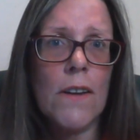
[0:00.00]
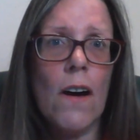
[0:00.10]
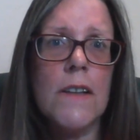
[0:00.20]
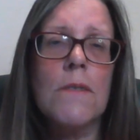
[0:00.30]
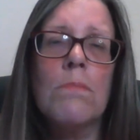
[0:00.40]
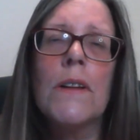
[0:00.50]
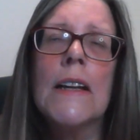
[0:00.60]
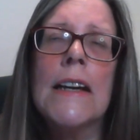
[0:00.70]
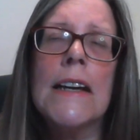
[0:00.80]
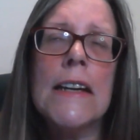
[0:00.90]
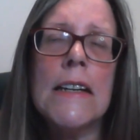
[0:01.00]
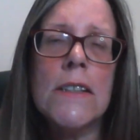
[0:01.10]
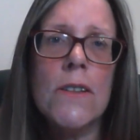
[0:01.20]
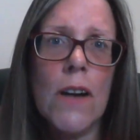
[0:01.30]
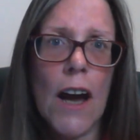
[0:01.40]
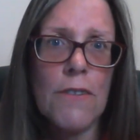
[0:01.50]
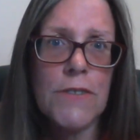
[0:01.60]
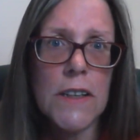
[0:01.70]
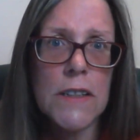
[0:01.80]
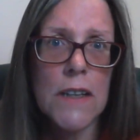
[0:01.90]
guys, please look
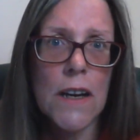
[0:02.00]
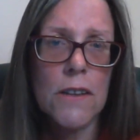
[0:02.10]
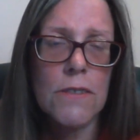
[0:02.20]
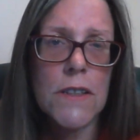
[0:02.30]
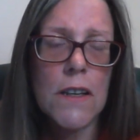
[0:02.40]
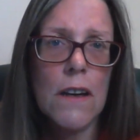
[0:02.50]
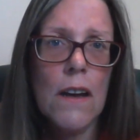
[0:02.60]
after yourselves.